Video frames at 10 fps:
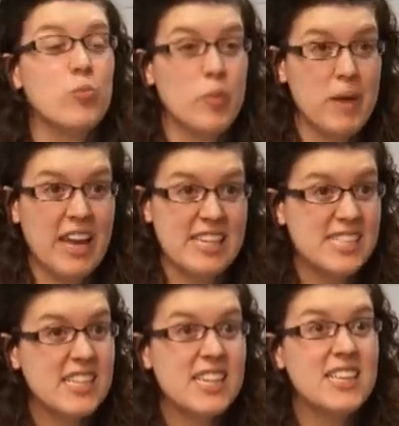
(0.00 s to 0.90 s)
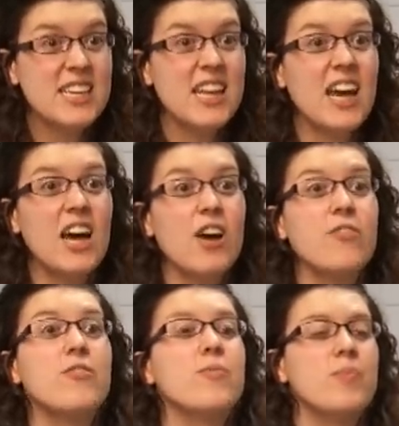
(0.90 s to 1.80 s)
reminding
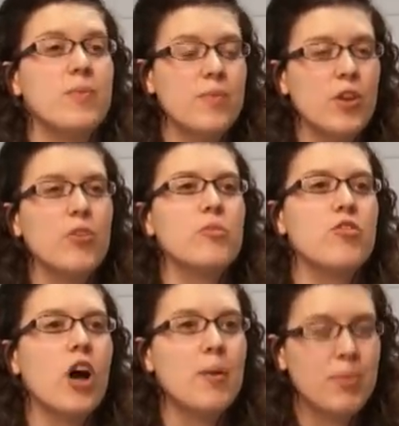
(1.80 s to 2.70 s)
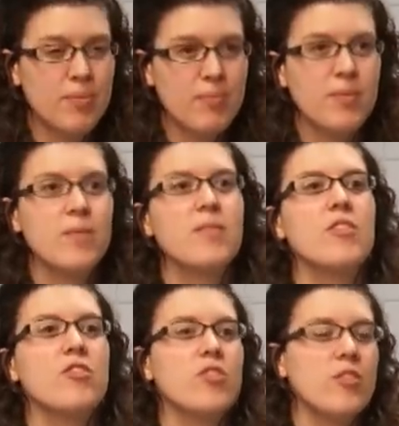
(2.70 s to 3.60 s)
of, you know, stop,
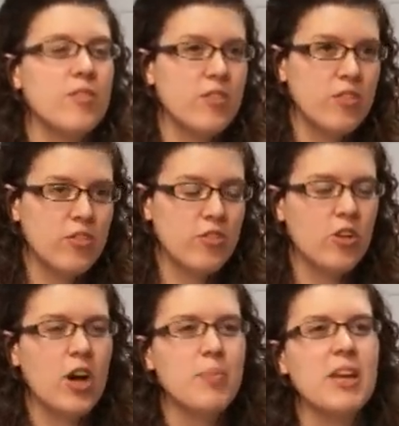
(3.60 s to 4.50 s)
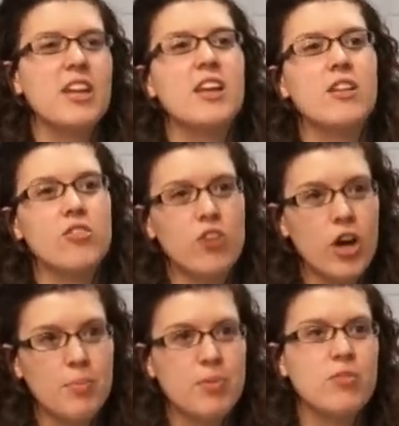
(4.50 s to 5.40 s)
st stop hitting,
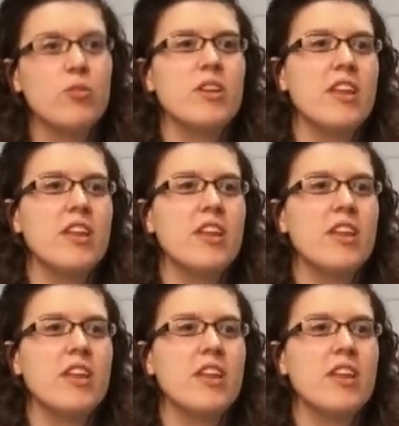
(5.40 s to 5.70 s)
stop doing